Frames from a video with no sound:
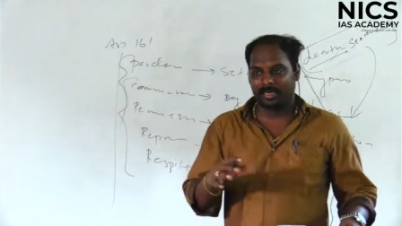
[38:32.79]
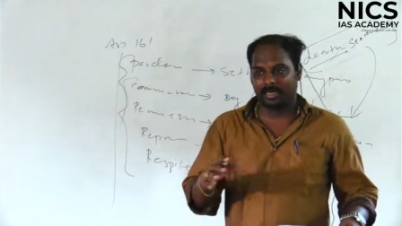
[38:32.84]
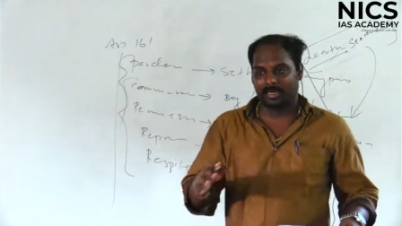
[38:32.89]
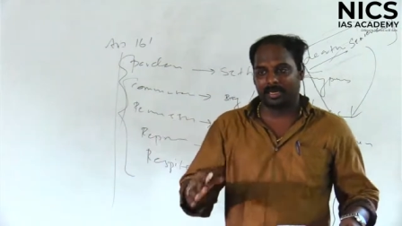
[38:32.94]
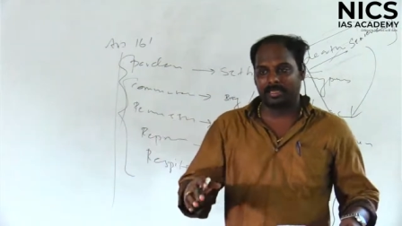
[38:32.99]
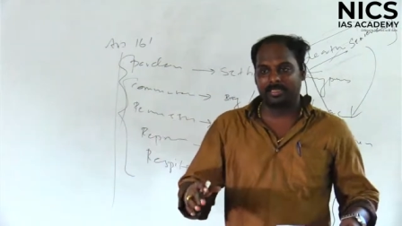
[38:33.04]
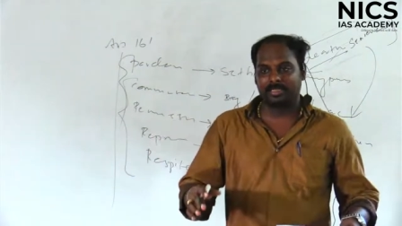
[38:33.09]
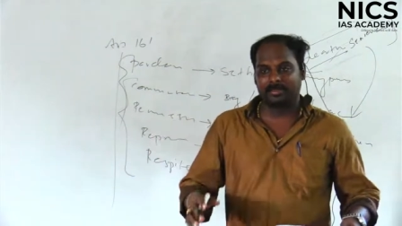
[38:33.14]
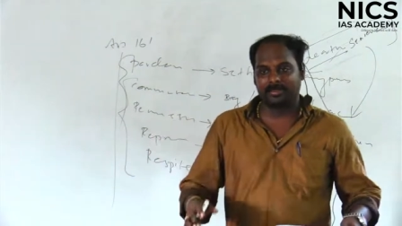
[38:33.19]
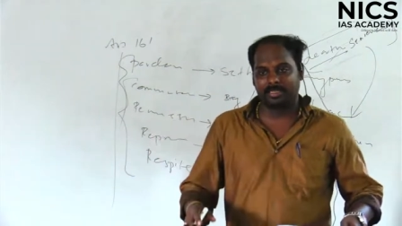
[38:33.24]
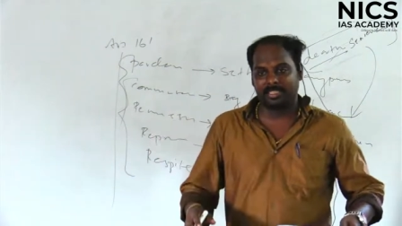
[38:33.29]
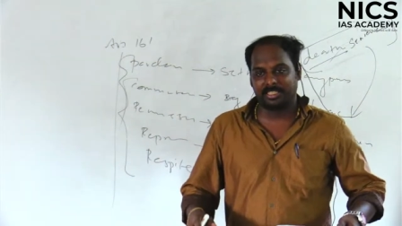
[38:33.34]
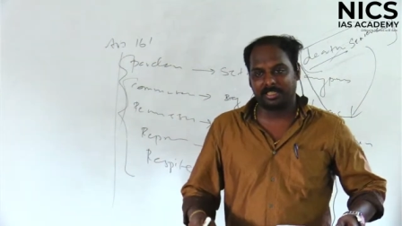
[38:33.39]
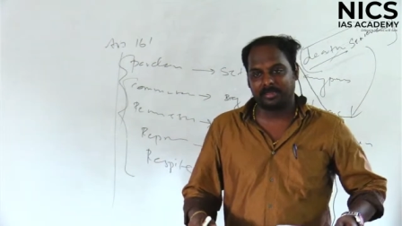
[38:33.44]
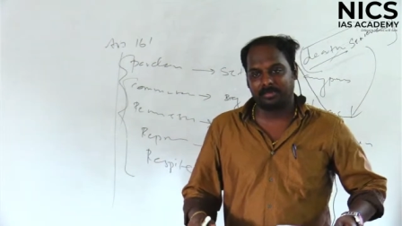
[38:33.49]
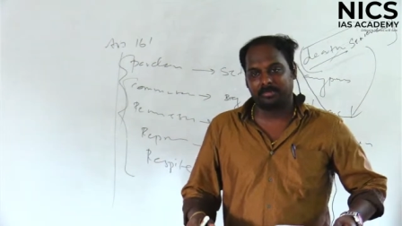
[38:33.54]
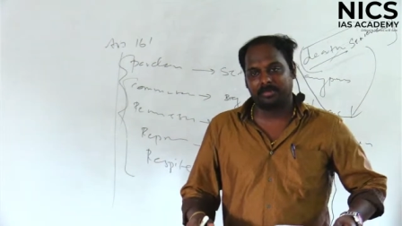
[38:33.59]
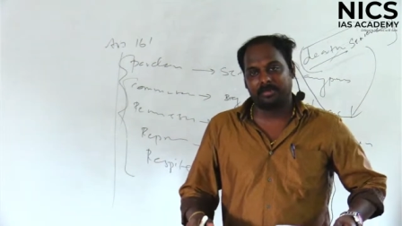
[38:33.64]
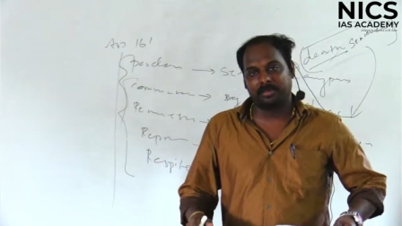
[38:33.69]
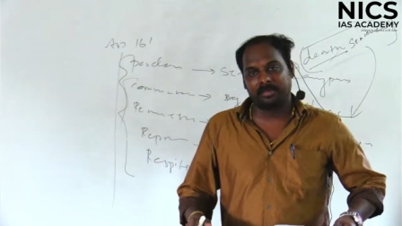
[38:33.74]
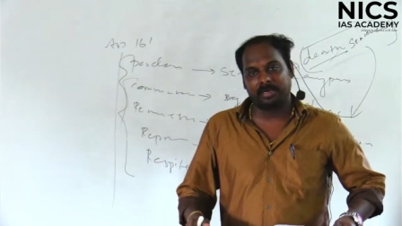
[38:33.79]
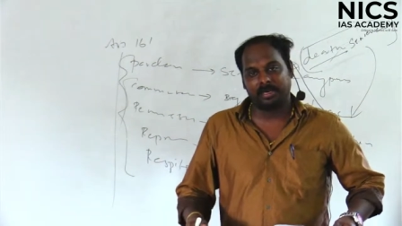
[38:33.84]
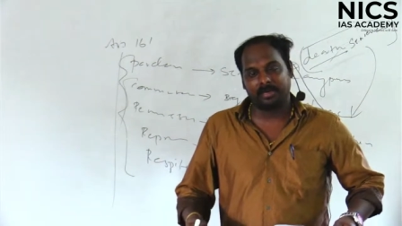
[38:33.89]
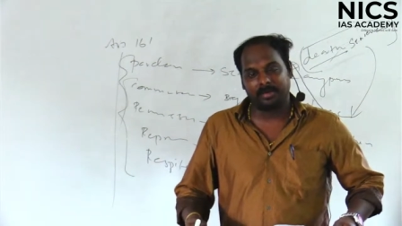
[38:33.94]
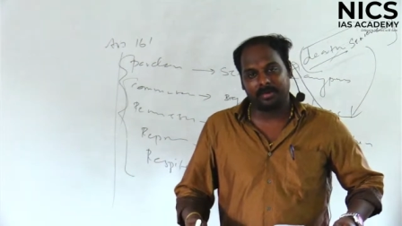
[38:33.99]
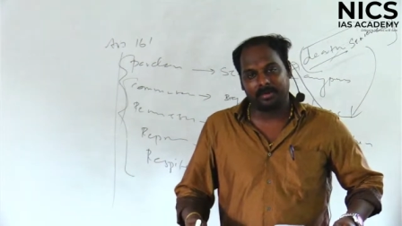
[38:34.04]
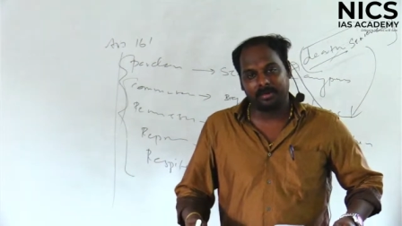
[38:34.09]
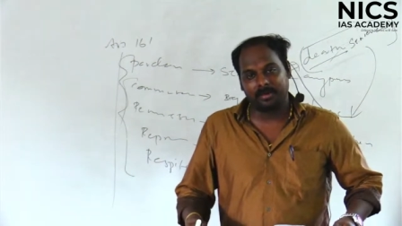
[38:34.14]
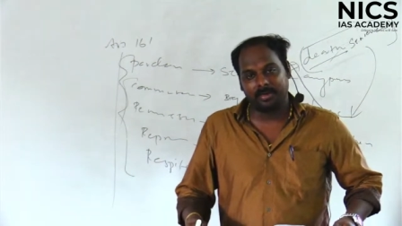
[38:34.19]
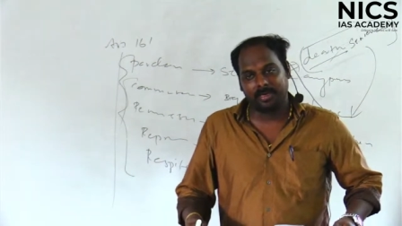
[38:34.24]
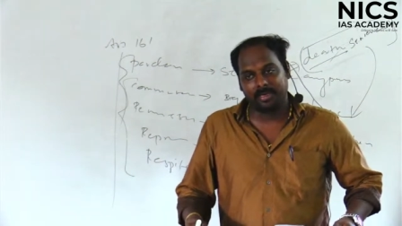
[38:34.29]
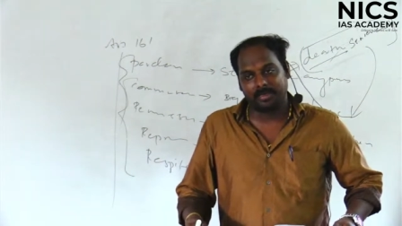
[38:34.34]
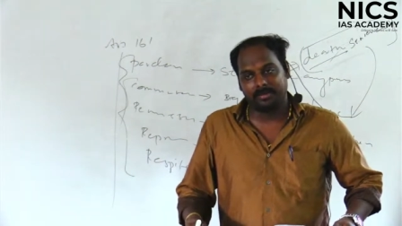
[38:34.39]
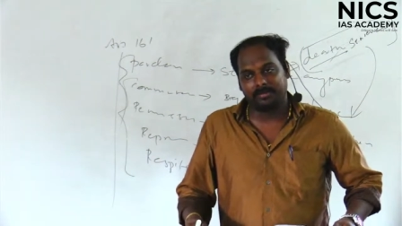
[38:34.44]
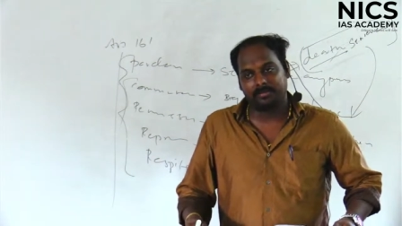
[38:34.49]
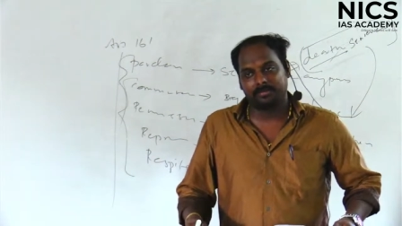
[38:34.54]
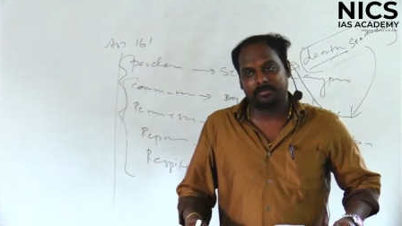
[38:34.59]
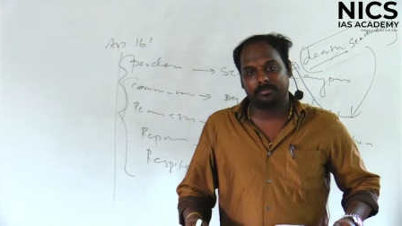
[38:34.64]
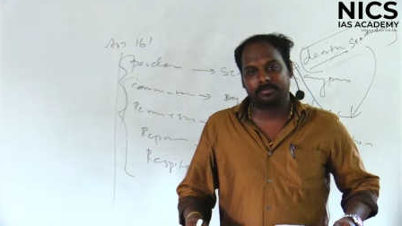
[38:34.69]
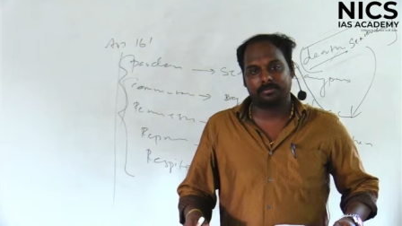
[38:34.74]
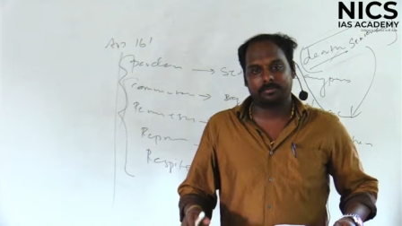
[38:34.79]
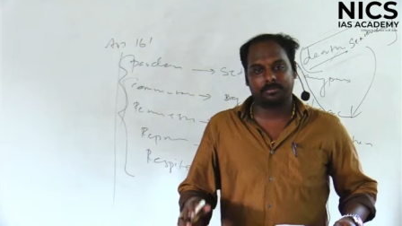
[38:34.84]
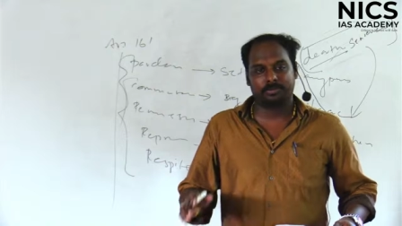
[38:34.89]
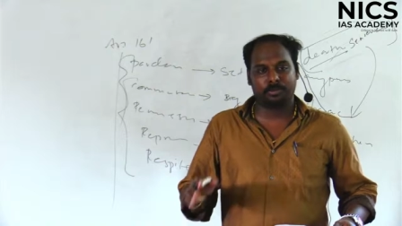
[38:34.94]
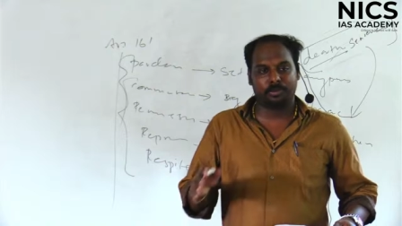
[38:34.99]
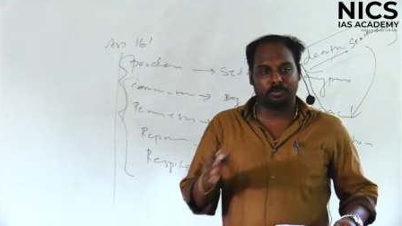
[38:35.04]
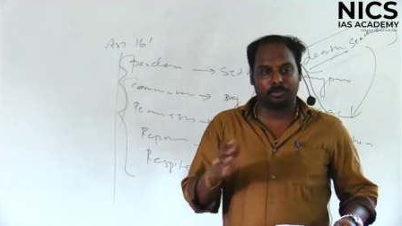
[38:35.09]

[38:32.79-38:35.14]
conservation uh, like to